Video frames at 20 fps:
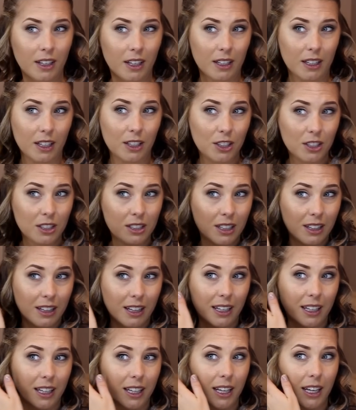And I just think
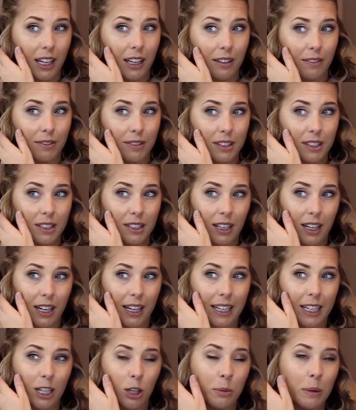that gives
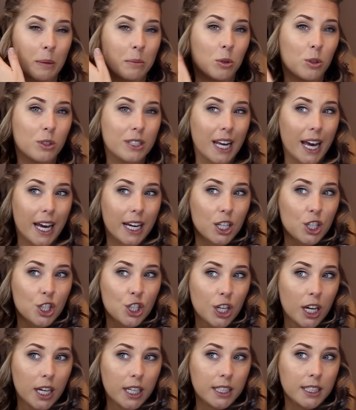a little bit more
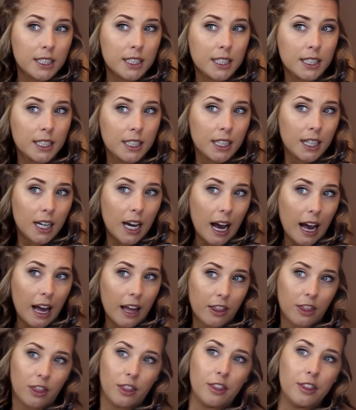texture,
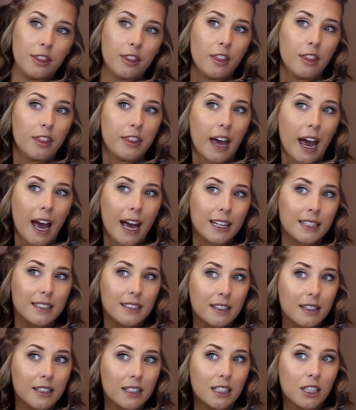and as
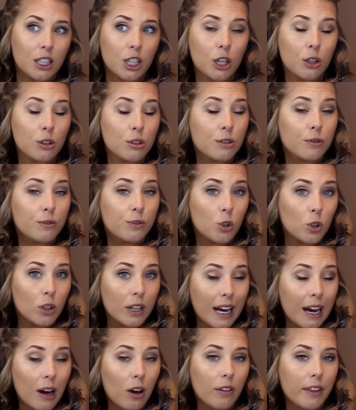the curls fall
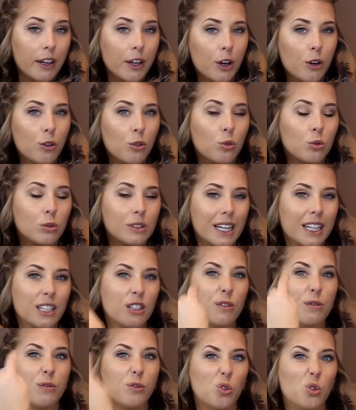out, they don't all tend
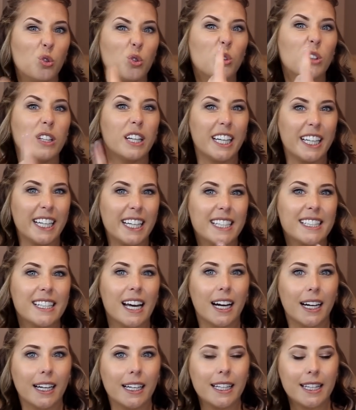to fall in
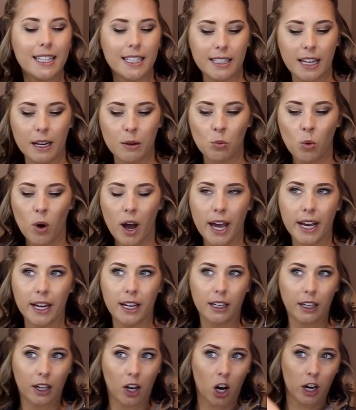exactly the same way
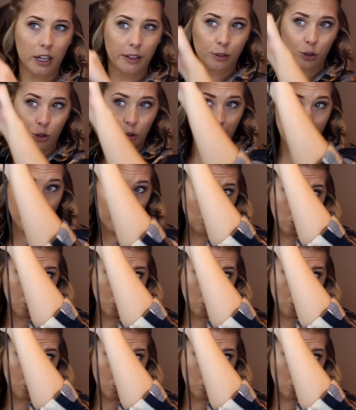and kind of create